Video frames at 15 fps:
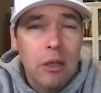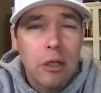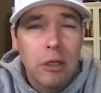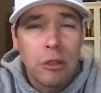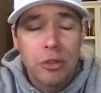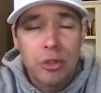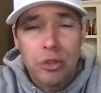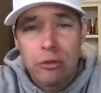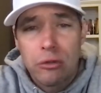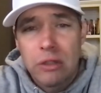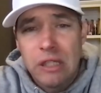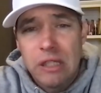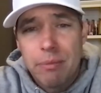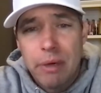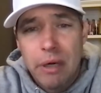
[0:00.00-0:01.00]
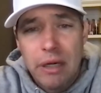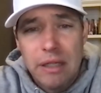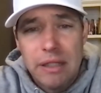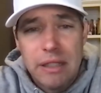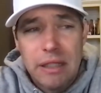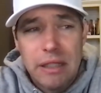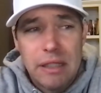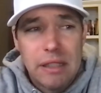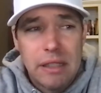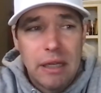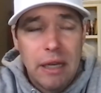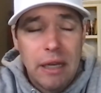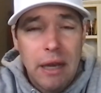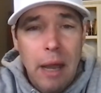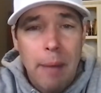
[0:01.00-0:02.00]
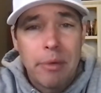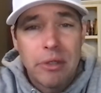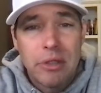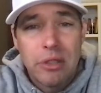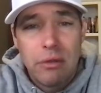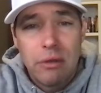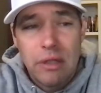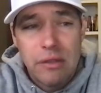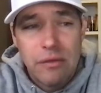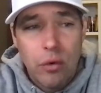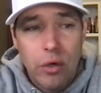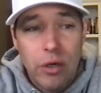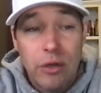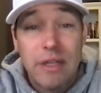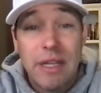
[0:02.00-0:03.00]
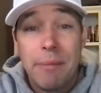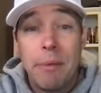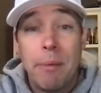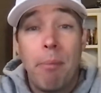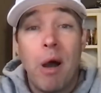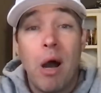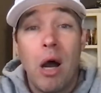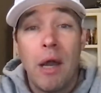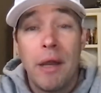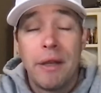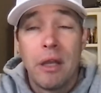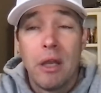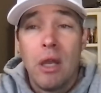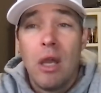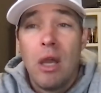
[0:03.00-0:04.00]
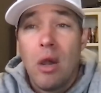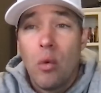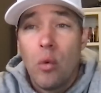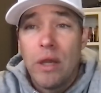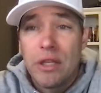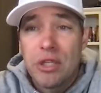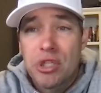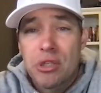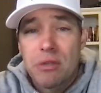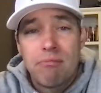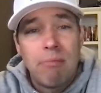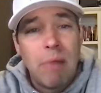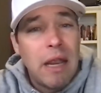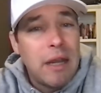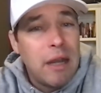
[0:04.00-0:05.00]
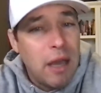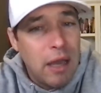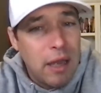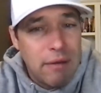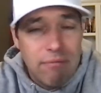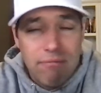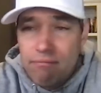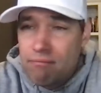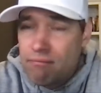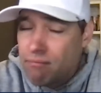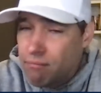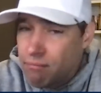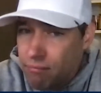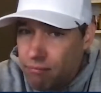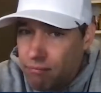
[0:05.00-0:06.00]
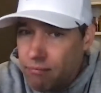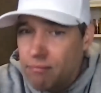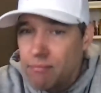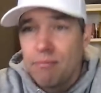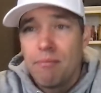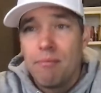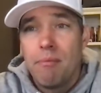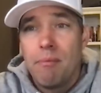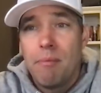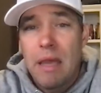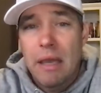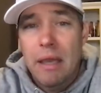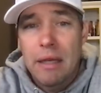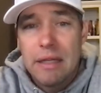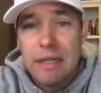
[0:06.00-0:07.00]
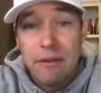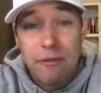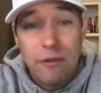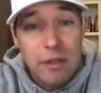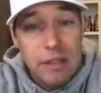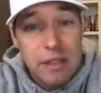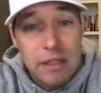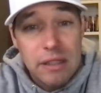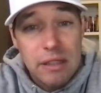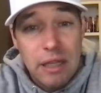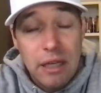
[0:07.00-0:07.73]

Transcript: cultural experiences and opportunities for your team to bond, which might not make a difference